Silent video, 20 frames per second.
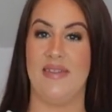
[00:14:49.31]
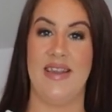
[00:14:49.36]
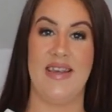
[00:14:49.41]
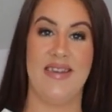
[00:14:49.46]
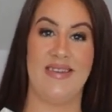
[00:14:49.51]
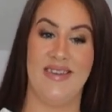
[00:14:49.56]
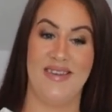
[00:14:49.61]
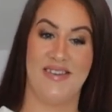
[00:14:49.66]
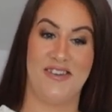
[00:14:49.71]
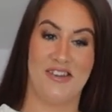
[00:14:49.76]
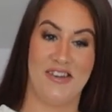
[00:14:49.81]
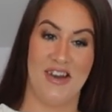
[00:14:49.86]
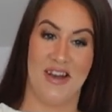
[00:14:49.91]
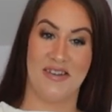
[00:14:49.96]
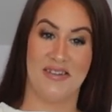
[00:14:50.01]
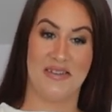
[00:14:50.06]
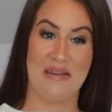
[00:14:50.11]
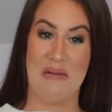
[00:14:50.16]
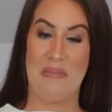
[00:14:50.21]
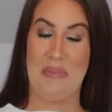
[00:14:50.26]
This is
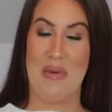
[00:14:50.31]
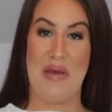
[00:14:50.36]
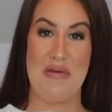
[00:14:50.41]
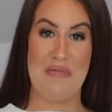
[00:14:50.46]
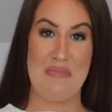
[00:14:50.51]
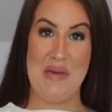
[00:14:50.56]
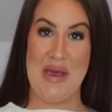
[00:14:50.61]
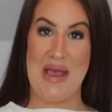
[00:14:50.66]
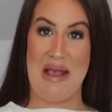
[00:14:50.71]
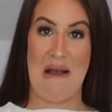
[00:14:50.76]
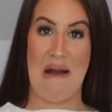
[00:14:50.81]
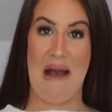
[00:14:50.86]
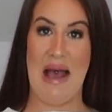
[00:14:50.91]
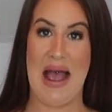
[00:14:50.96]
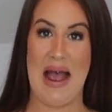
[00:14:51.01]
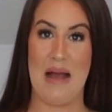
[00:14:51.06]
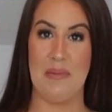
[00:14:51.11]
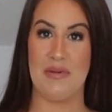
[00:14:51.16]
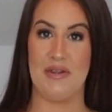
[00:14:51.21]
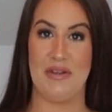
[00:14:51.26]
just a bit of me. I
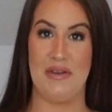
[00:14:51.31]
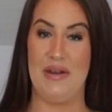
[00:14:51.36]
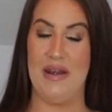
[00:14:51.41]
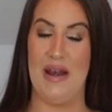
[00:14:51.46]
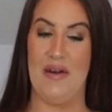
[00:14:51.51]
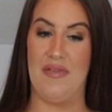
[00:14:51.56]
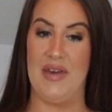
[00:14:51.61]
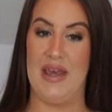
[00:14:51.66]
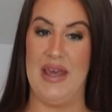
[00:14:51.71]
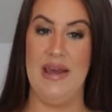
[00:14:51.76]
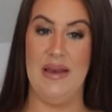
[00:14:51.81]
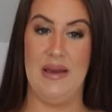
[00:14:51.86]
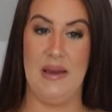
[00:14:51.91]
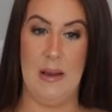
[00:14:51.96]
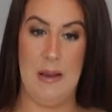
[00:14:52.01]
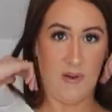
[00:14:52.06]
absolutely love it.